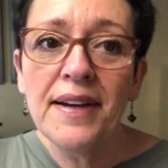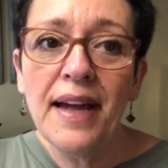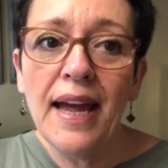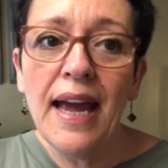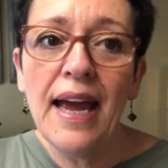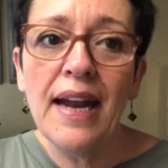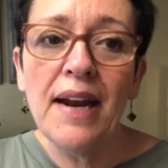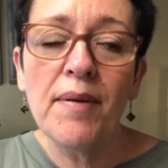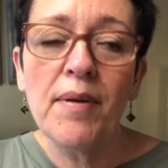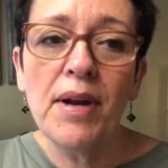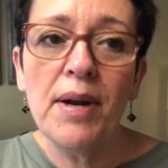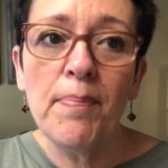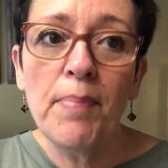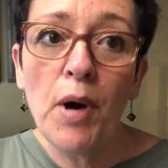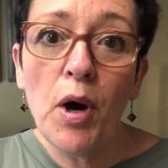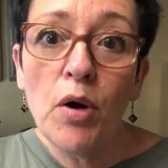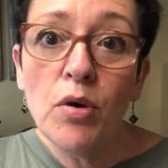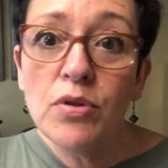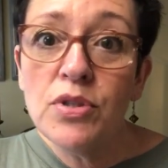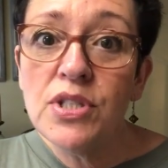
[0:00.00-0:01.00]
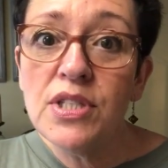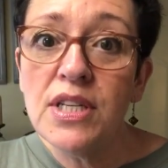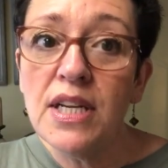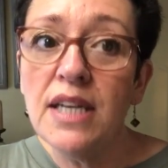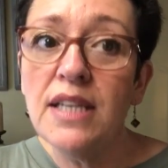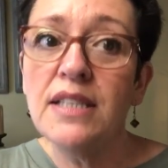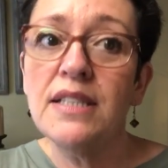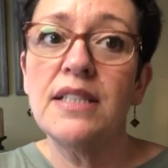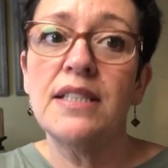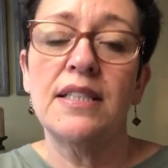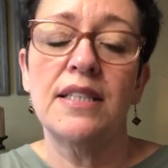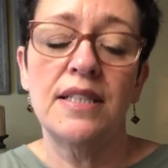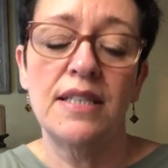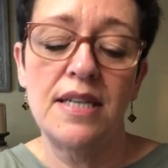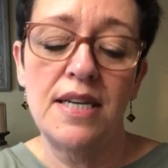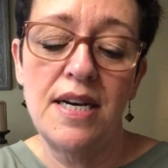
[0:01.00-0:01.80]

and I'm going to post it.